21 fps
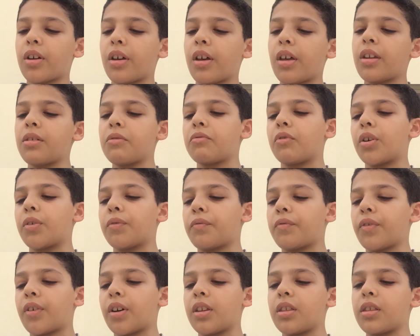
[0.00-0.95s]

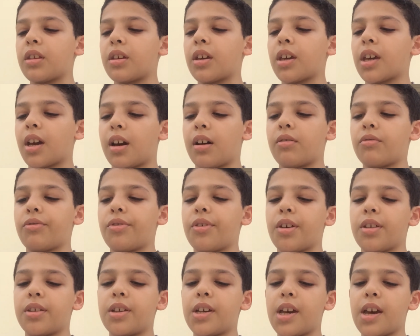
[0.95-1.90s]
anyone finding out
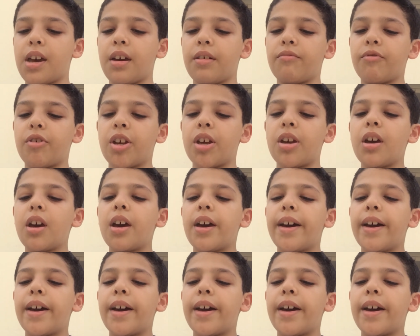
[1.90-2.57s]
that Harry